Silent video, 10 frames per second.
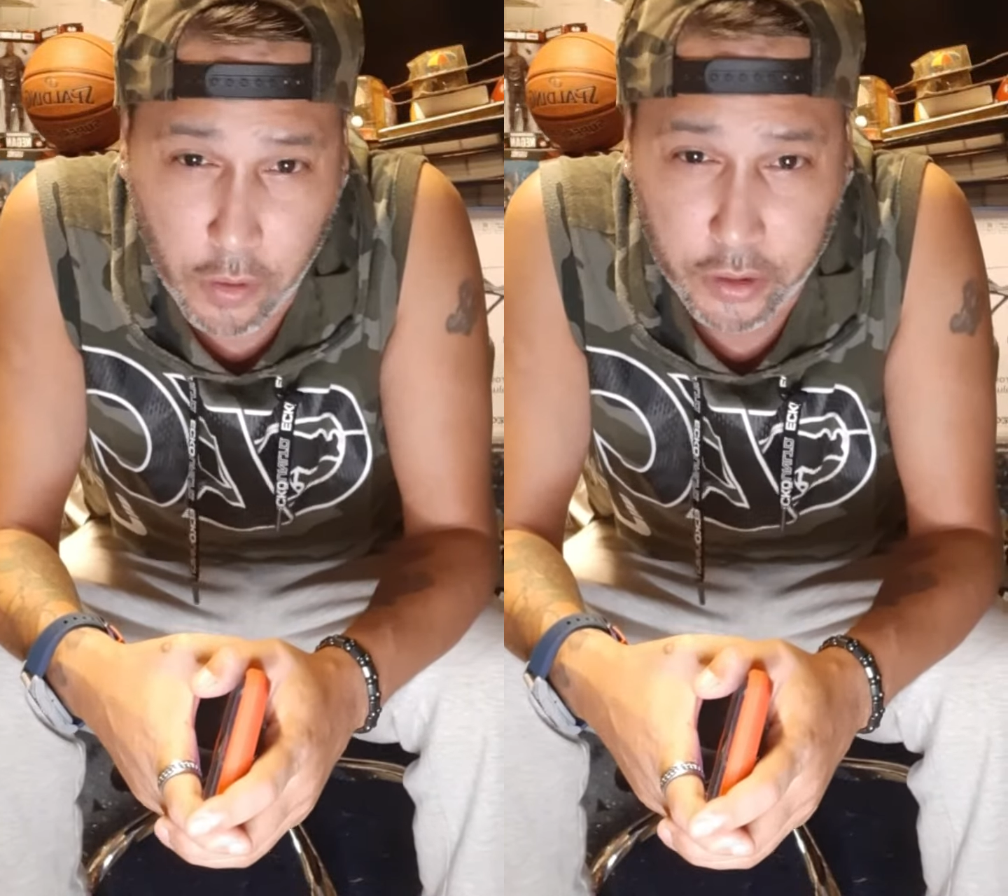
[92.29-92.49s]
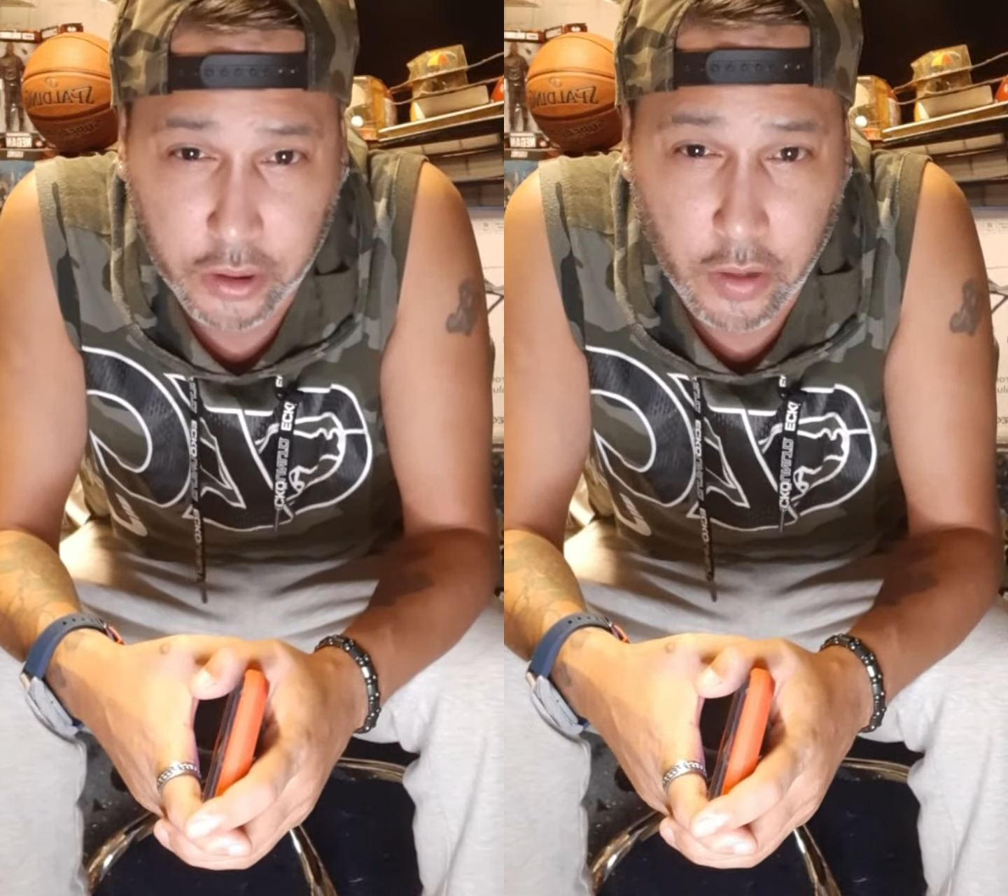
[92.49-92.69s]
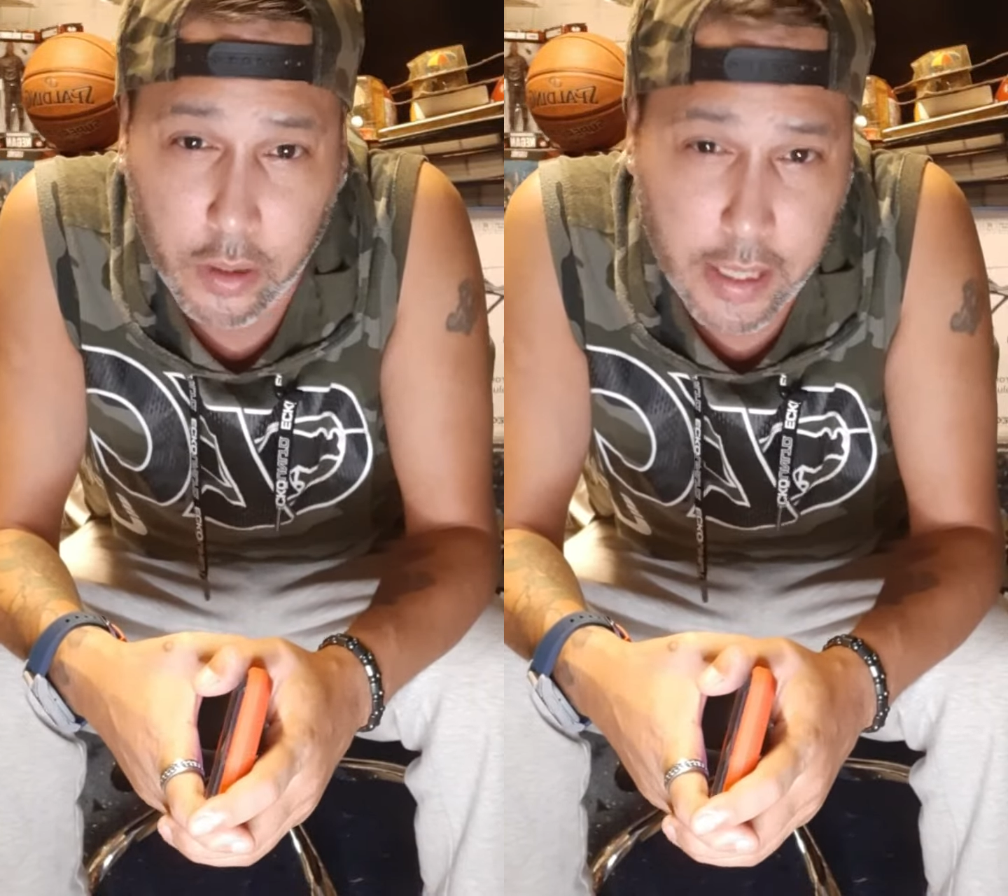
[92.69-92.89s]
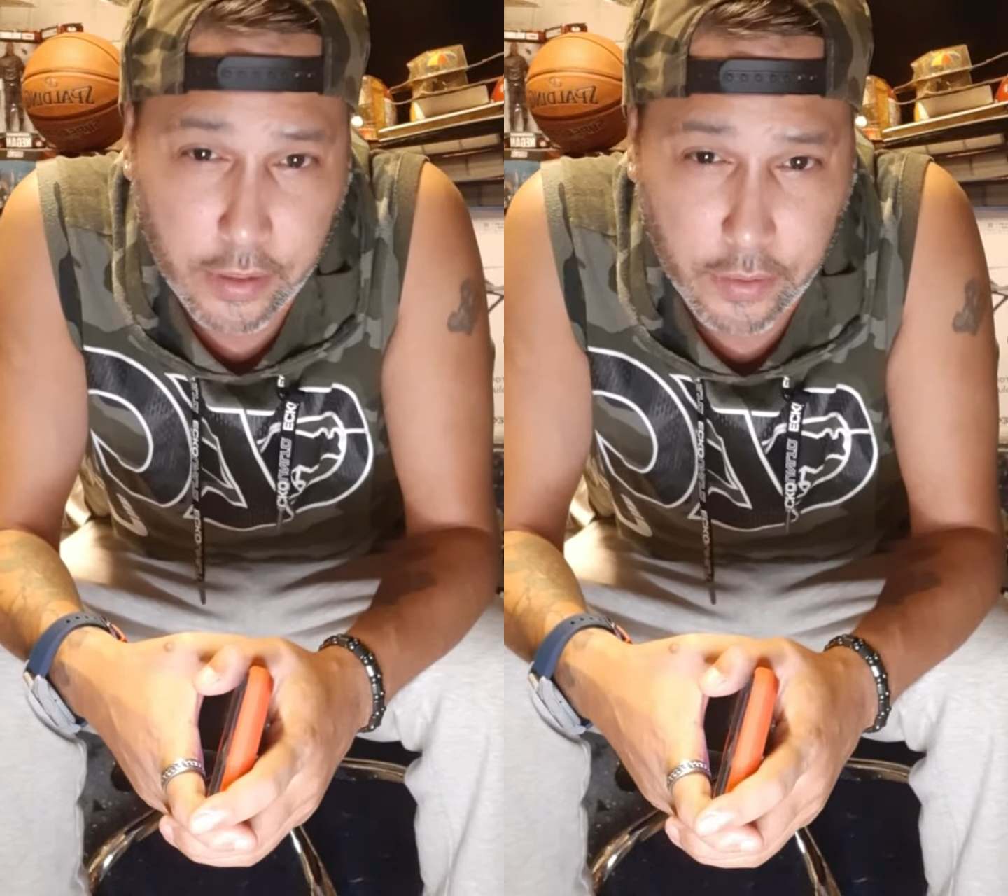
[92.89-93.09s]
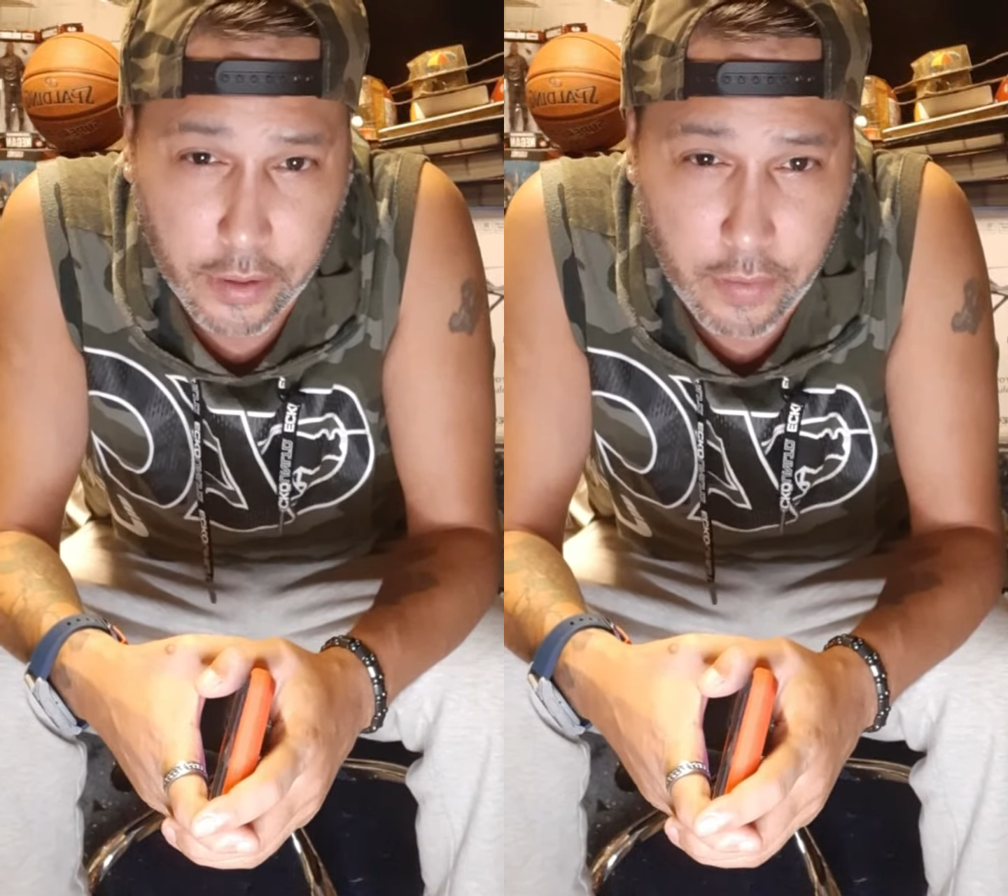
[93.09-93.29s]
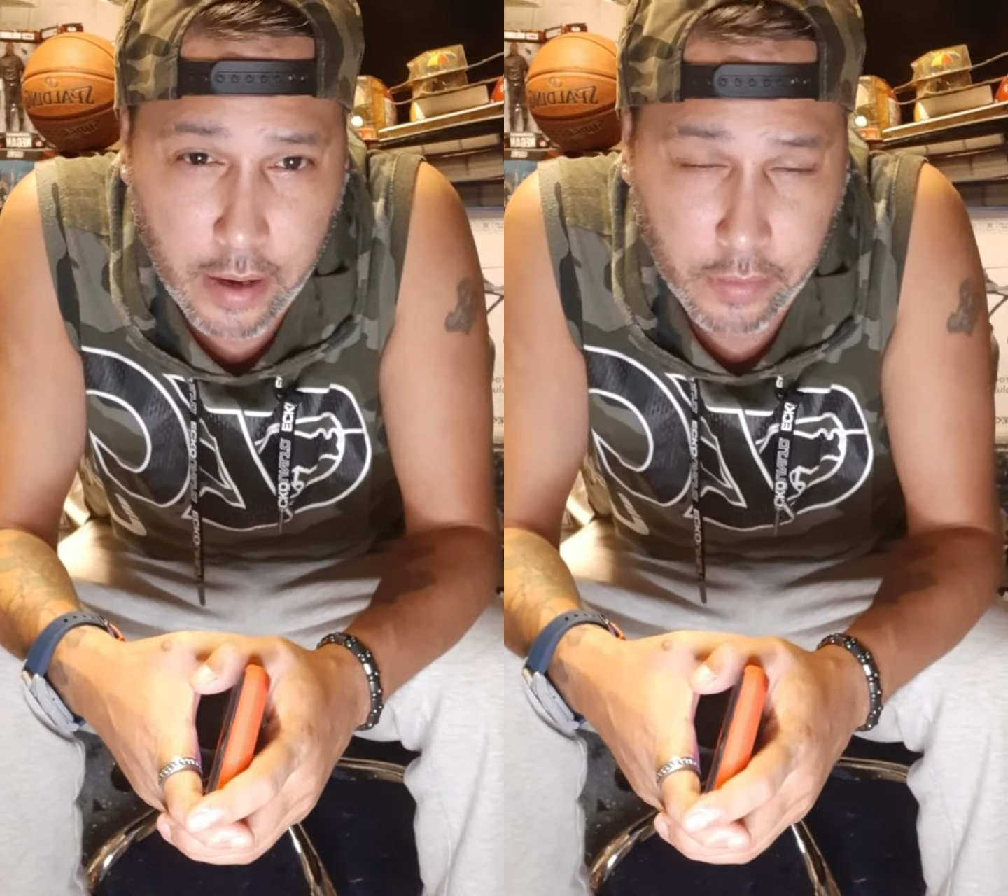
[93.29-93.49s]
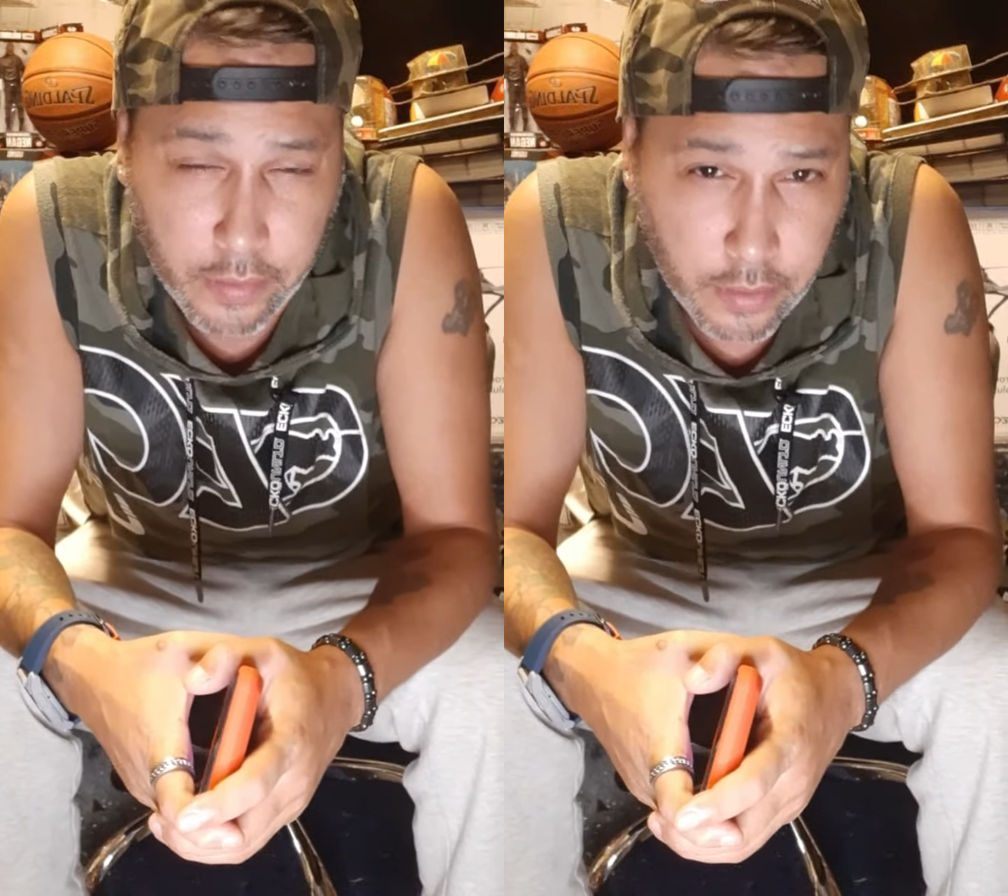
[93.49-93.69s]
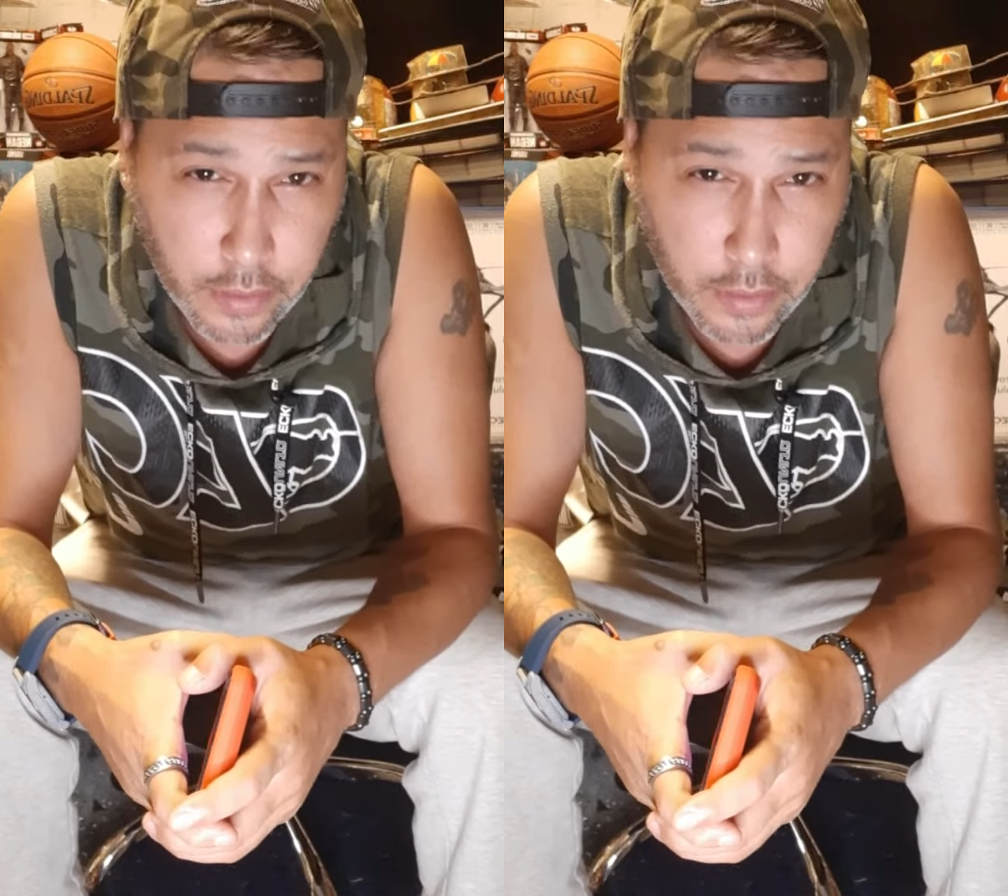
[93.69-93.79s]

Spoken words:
still lingering around